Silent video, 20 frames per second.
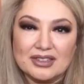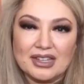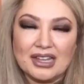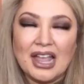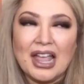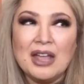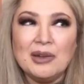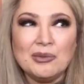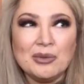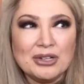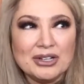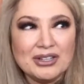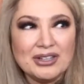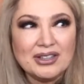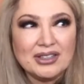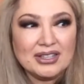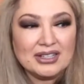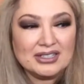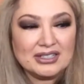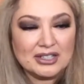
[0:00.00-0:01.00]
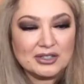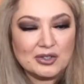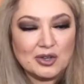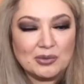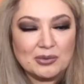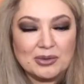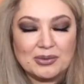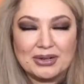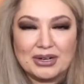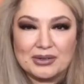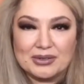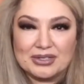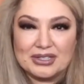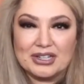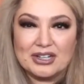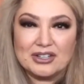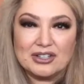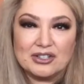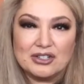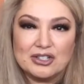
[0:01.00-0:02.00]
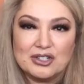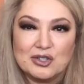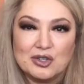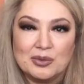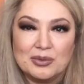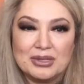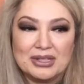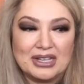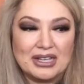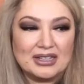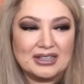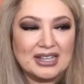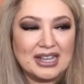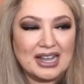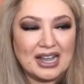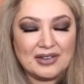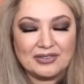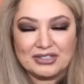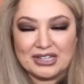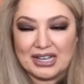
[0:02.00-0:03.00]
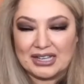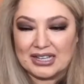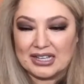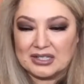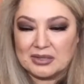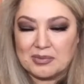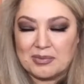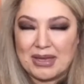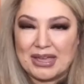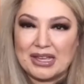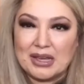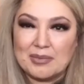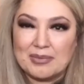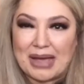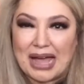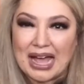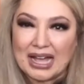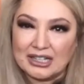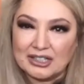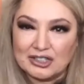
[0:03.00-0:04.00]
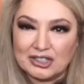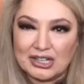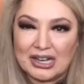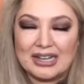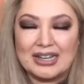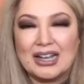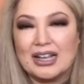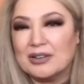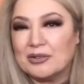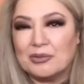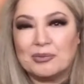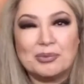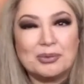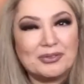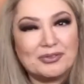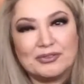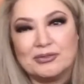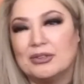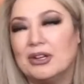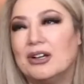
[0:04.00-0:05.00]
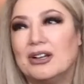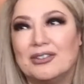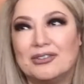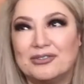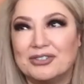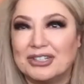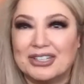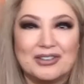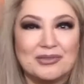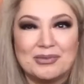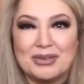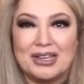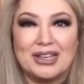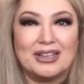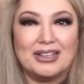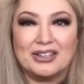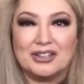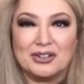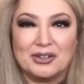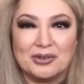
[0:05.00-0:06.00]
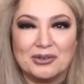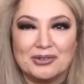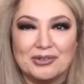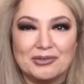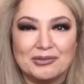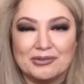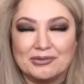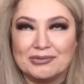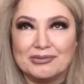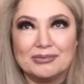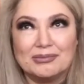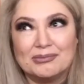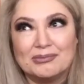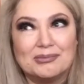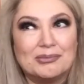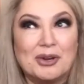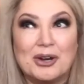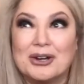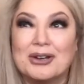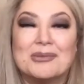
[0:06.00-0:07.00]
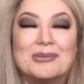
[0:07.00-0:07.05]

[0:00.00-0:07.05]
And one of the things they told me when I was there, the nurse told me that they have to, I guess, make a batch. And forgive me, pardon my